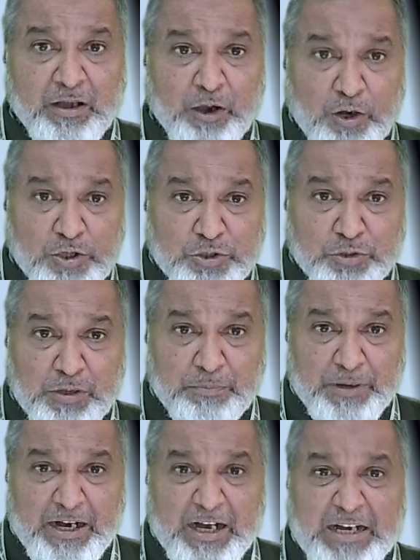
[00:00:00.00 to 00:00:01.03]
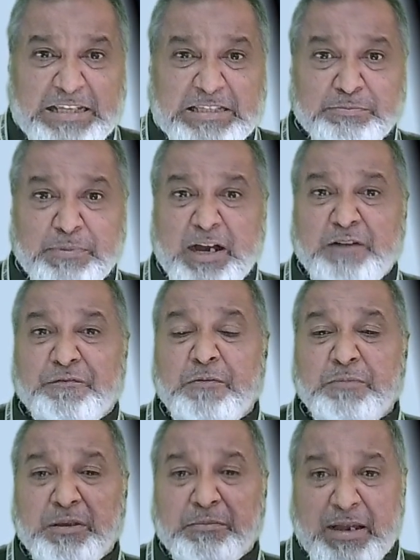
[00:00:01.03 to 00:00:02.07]
Also, the bread is made
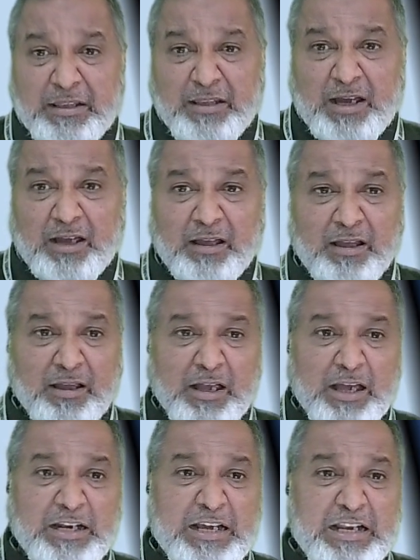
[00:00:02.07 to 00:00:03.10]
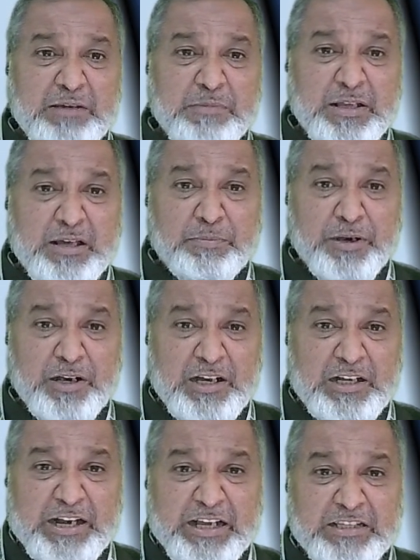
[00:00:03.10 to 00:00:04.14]
from the maida, and any maida
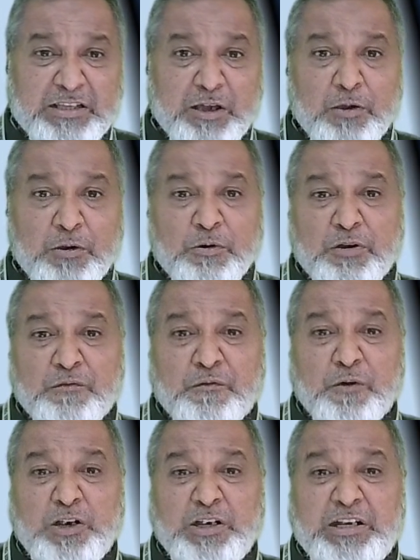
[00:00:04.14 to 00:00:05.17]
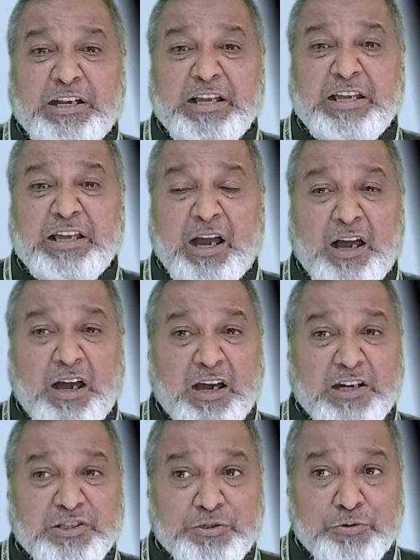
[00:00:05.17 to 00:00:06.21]
product takes over 40
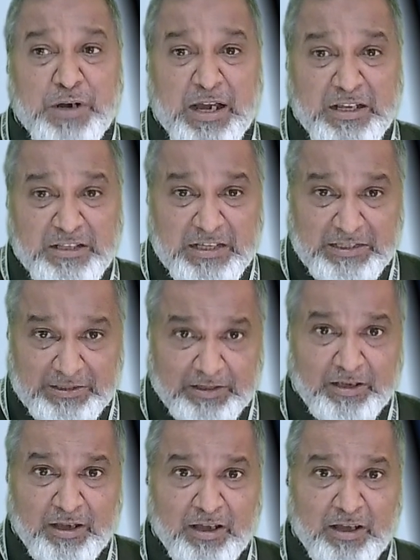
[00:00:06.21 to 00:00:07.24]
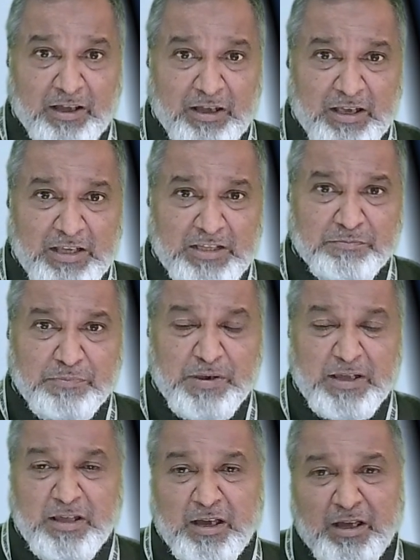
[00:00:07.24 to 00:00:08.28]
hours to digest. Yes,
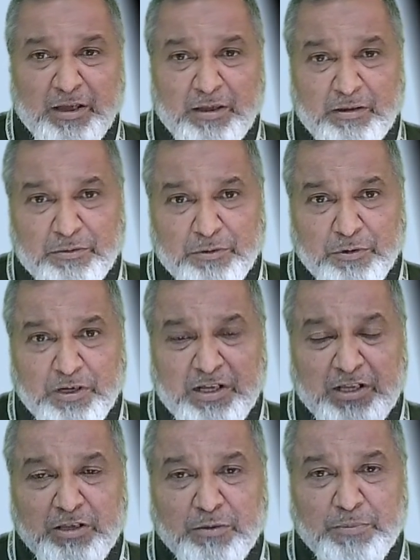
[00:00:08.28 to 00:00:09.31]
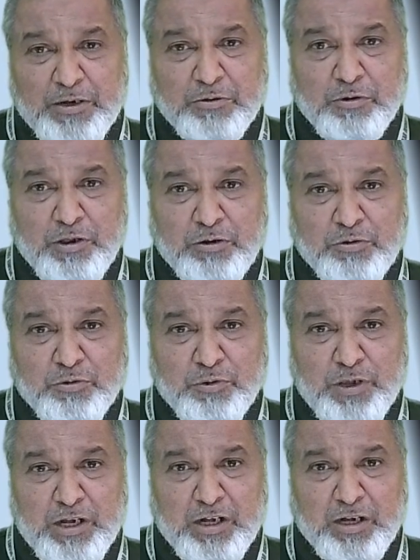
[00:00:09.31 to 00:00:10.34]
maida roti you have been going to
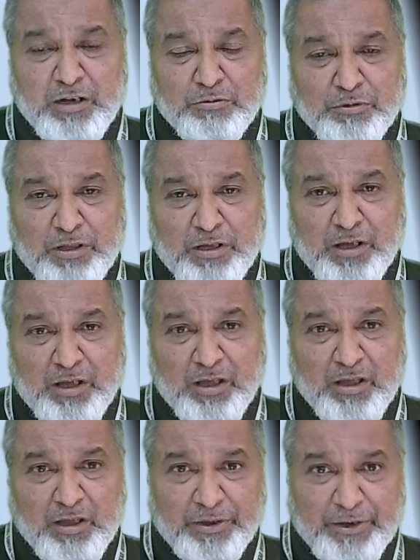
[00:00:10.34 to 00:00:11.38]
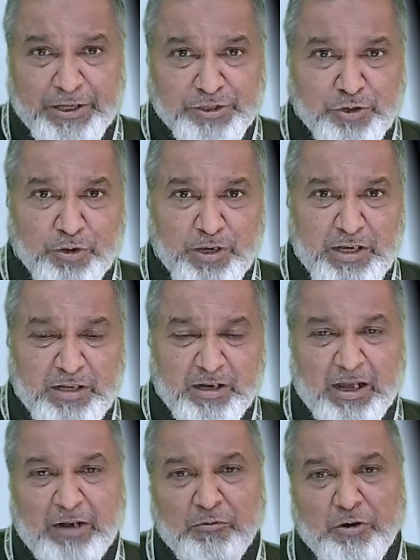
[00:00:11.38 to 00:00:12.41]
eat into the restaurant,
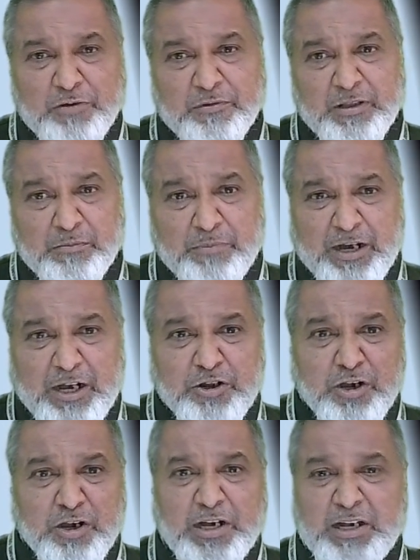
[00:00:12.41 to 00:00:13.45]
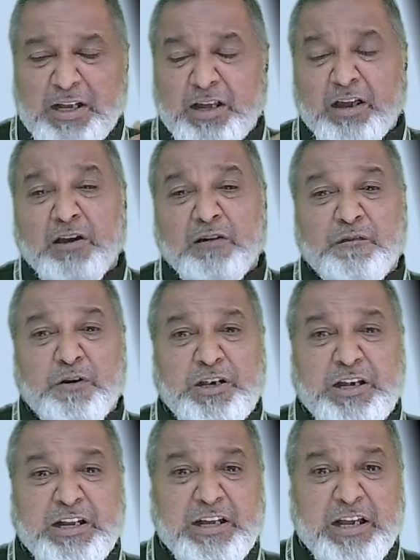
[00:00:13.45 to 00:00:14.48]
and whatever the bread you are eating,
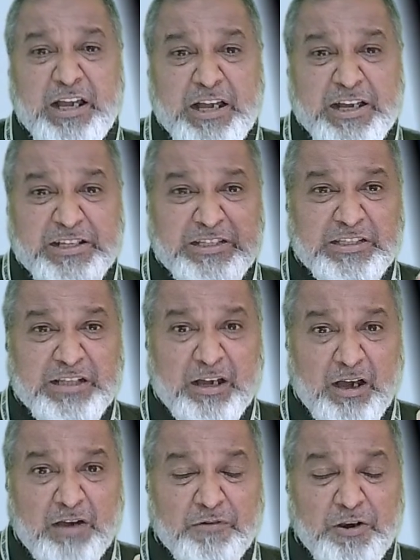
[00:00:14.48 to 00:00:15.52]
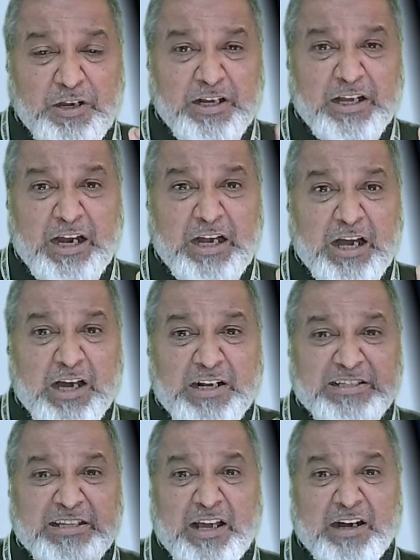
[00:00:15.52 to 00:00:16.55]
48
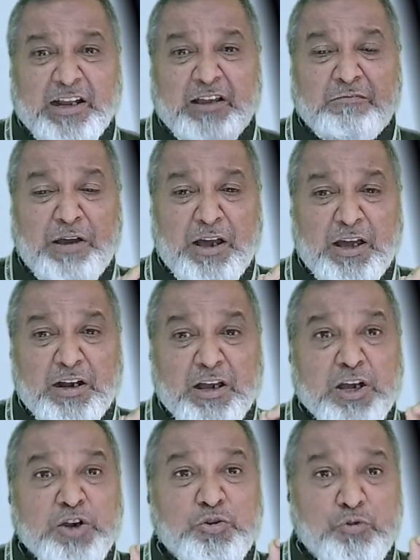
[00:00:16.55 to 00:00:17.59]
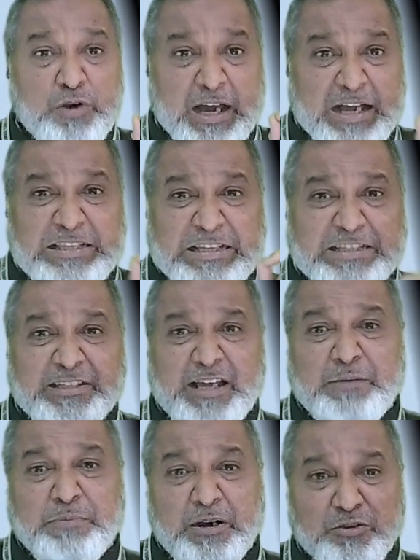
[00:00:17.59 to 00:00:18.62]
hours are required to digest
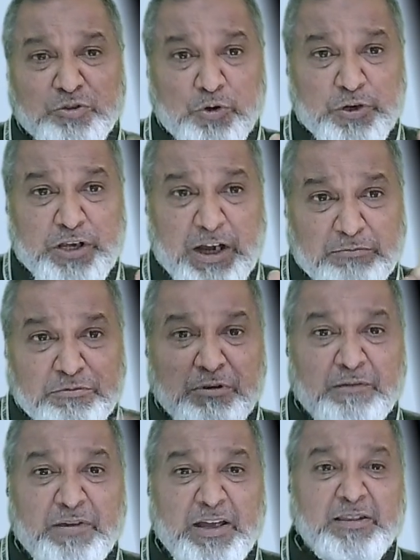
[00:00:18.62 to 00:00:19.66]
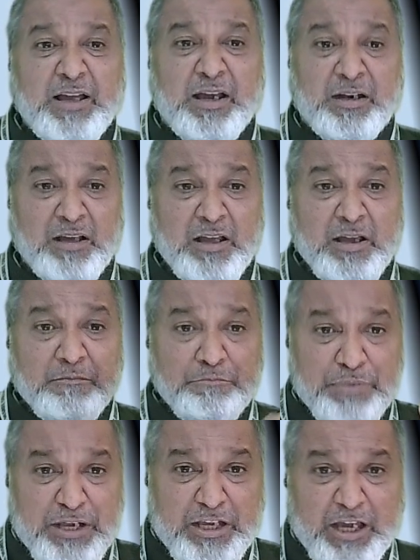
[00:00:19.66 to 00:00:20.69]
that product. So you have to aware that.
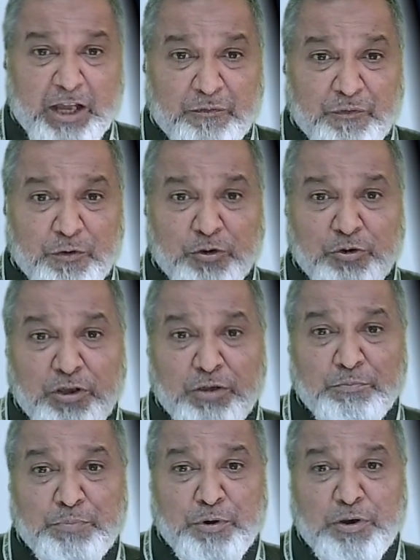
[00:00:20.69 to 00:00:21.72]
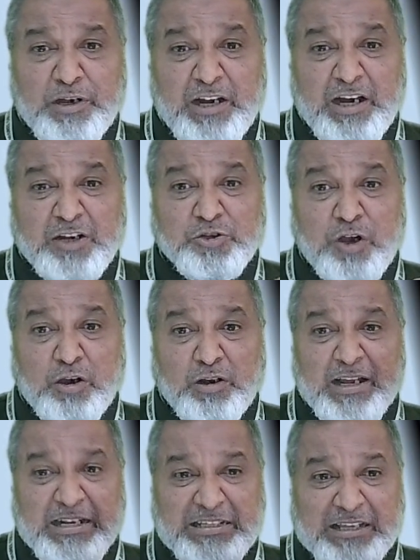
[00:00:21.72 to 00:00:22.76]
Be careful to imported
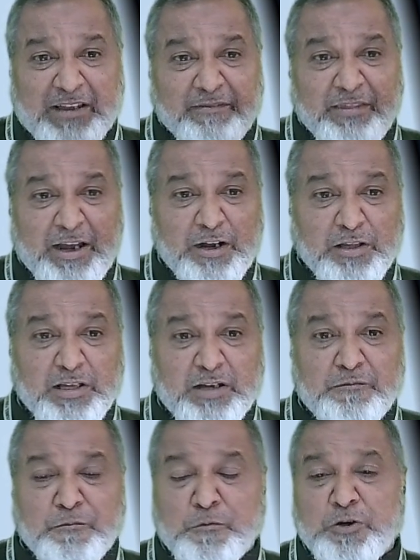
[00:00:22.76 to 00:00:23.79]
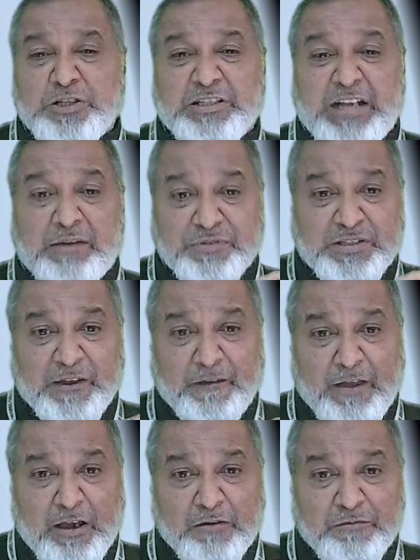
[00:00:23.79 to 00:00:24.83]
chocolates and other food stuffs
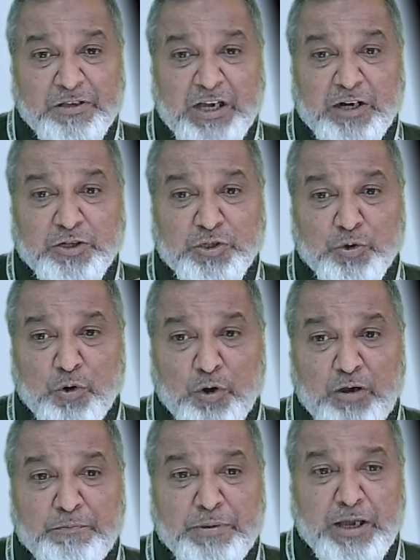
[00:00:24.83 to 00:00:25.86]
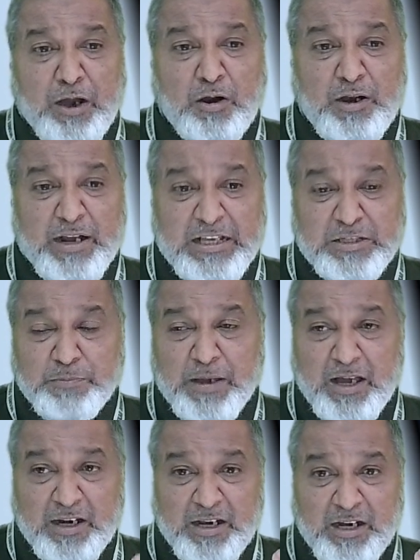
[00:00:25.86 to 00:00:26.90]
which are sold beyond
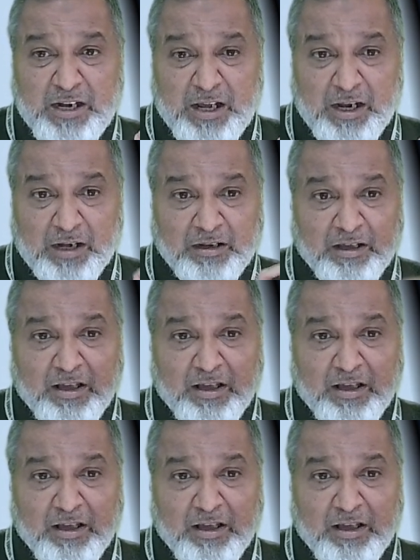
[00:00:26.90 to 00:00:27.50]
expiry date.